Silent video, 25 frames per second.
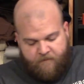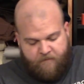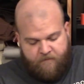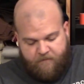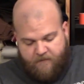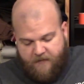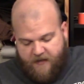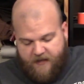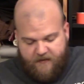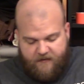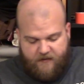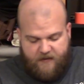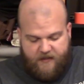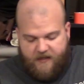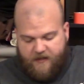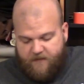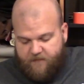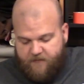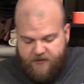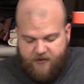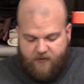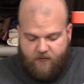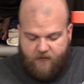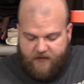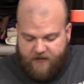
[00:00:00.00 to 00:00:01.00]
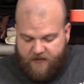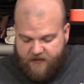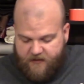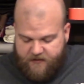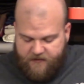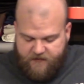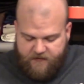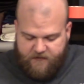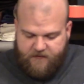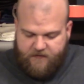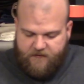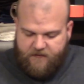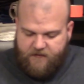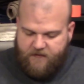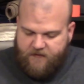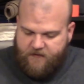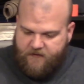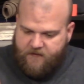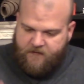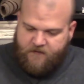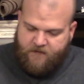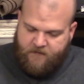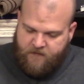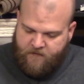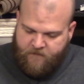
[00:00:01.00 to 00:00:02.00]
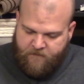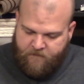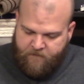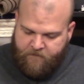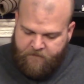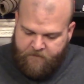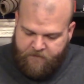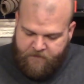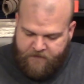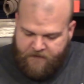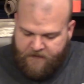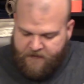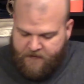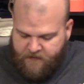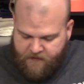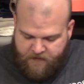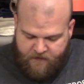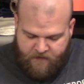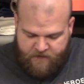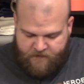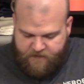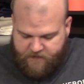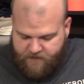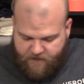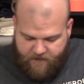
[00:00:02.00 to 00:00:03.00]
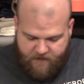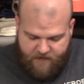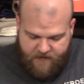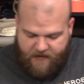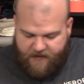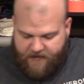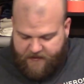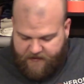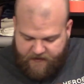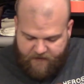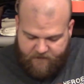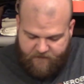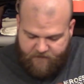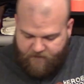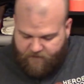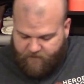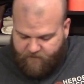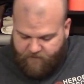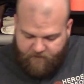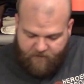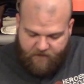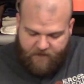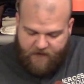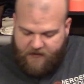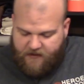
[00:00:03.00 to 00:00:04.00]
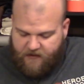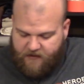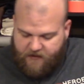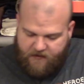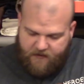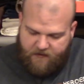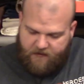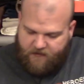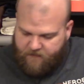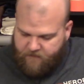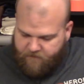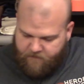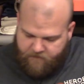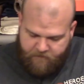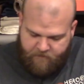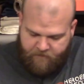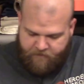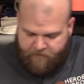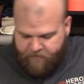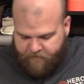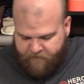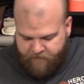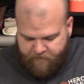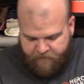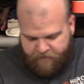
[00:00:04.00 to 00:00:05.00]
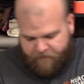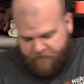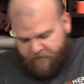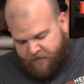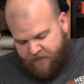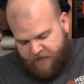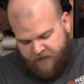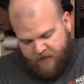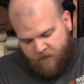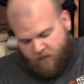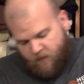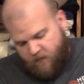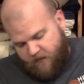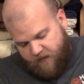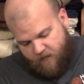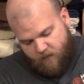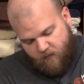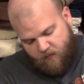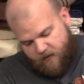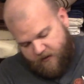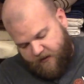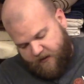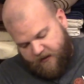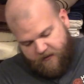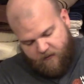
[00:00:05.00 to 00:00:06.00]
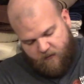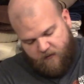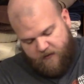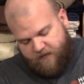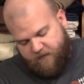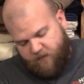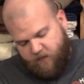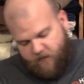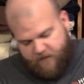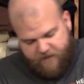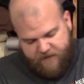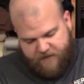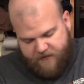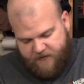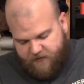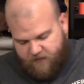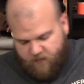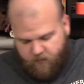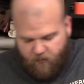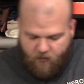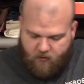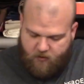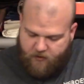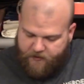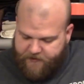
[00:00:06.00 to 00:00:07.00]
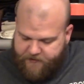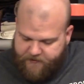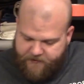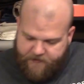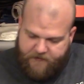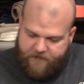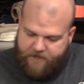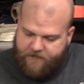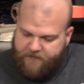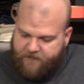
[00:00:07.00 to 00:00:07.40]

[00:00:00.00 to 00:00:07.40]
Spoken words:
Mainly I'm doing this so that I can see what I'm working with this wood.